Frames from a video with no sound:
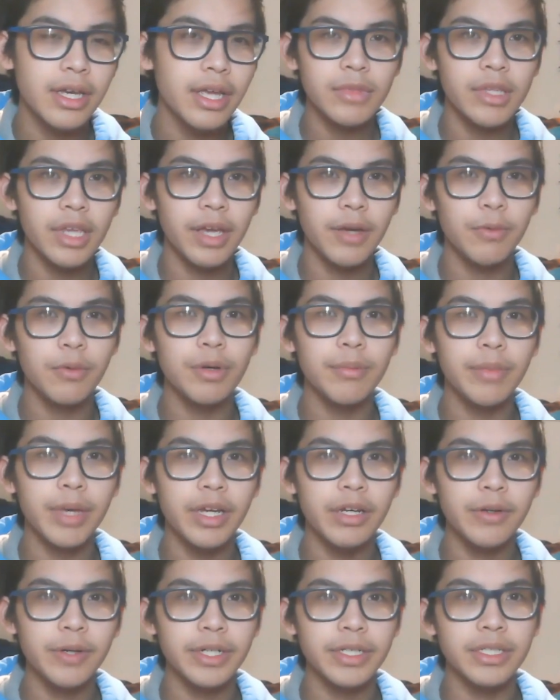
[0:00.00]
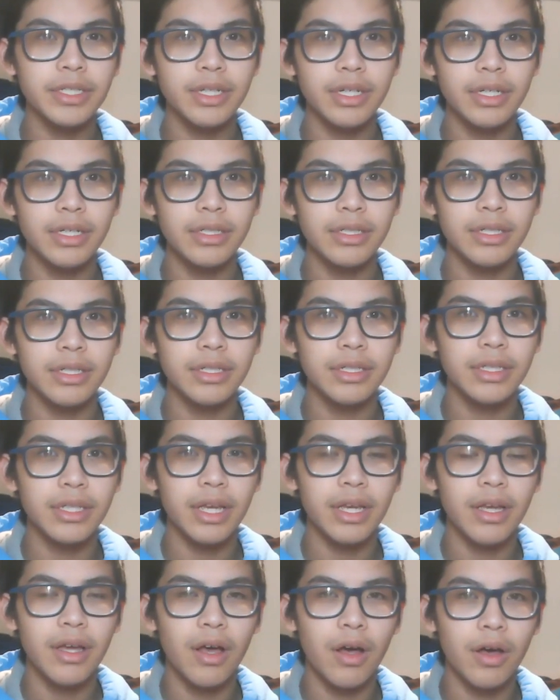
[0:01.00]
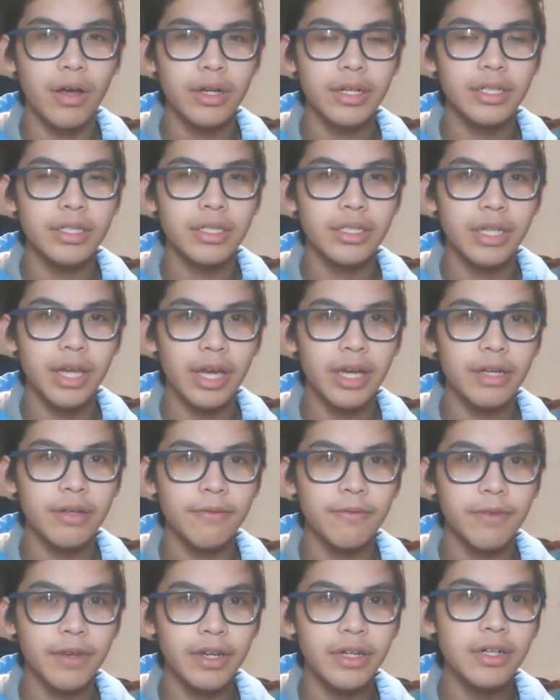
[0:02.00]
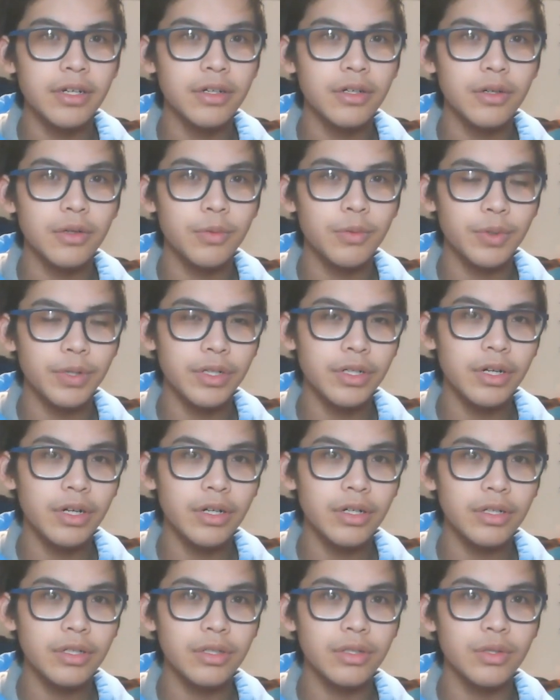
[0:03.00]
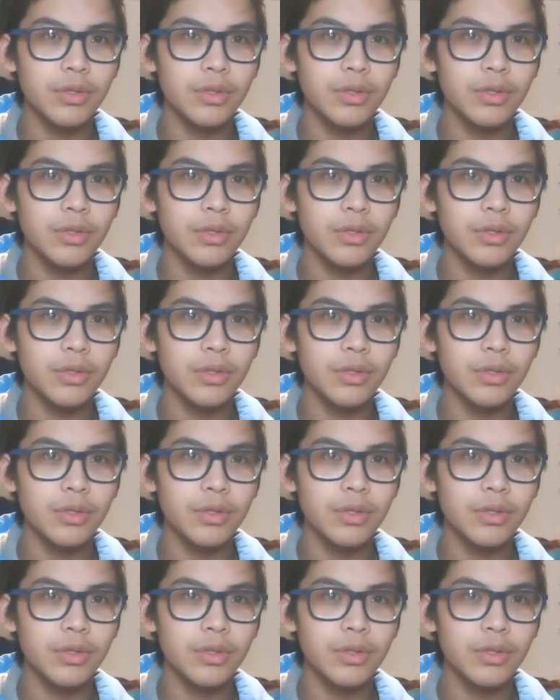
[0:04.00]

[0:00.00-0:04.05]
And what Mega Rex does is that on attack, Vanguard or Rearguard,